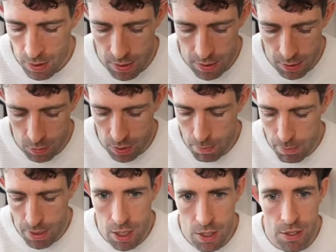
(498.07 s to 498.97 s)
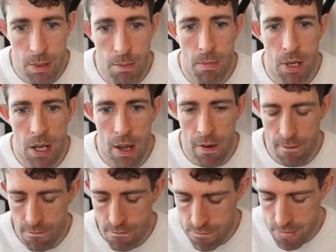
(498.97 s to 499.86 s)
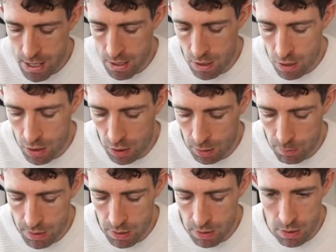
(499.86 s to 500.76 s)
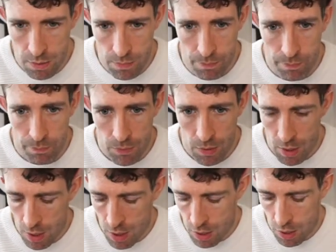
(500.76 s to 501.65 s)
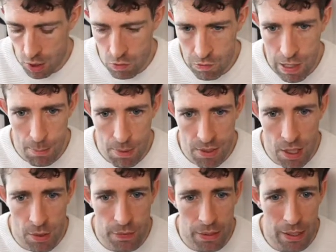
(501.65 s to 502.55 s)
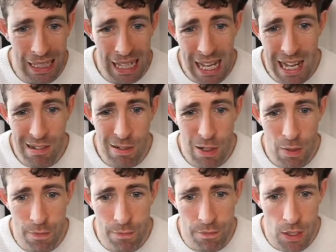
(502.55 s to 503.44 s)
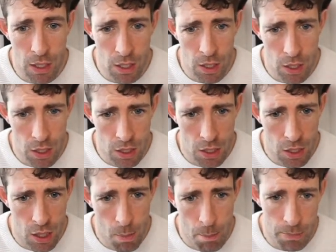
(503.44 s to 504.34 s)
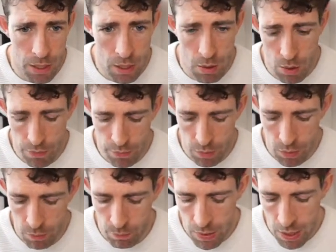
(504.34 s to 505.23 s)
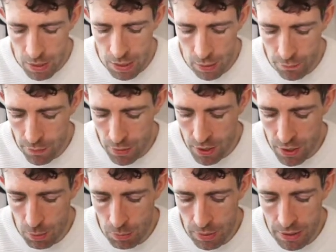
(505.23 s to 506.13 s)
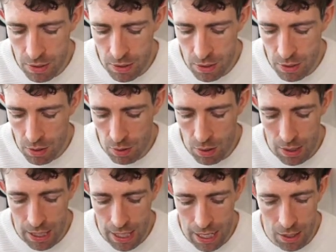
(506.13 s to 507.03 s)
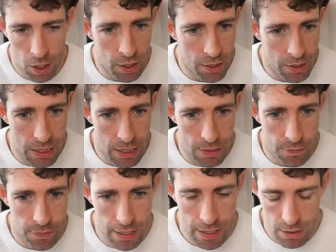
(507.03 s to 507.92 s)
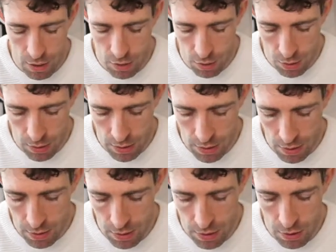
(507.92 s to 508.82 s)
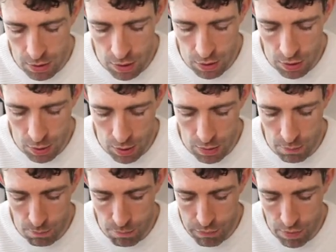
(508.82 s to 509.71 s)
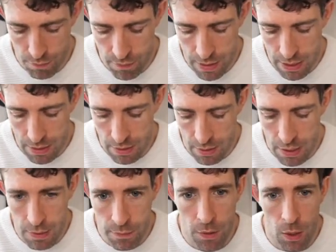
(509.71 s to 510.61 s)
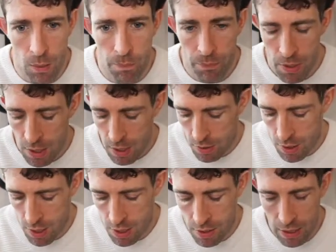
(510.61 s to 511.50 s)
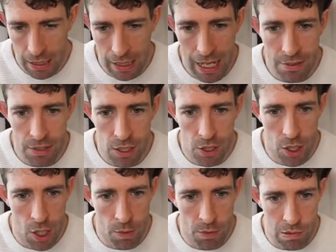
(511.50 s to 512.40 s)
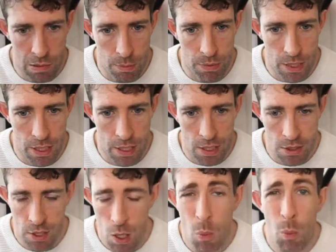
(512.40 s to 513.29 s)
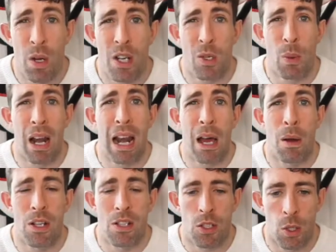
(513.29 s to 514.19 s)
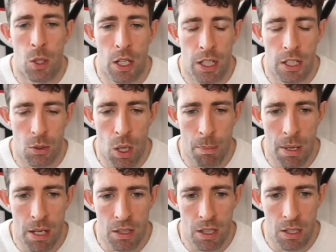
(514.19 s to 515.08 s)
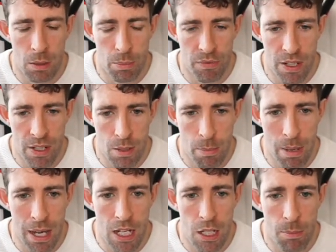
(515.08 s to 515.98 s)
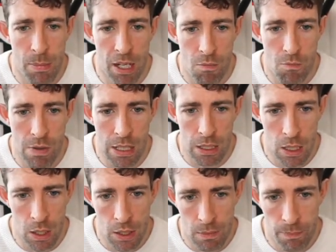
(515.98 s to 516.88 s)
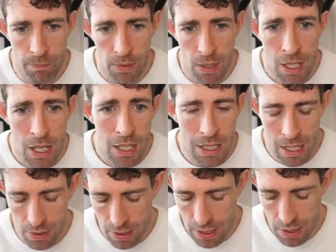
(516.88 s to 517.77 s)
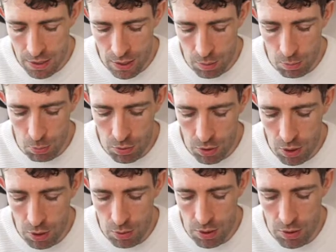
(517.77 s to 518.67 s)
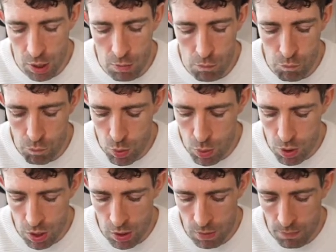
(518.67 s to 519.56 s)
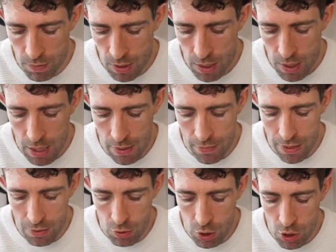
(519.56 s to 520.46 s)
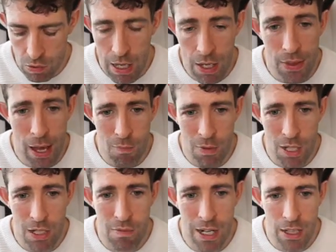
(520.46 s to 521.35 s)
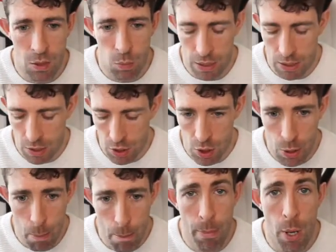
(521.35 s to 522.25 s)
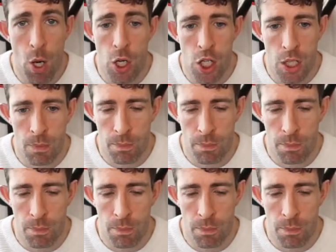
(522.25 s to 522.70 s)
Now I'm going to pass in my event arguments. I'm going to create myself a little arrow function. Beautiful. Now the first thing we need to do, and I nearly forget to do this, is just do a prevent default. This is a classic JavaScript things which will allow us to hook into our button and it prevents the page being reloaded. Now the next thing we want to do is our router, and then to create that redirect we can use push.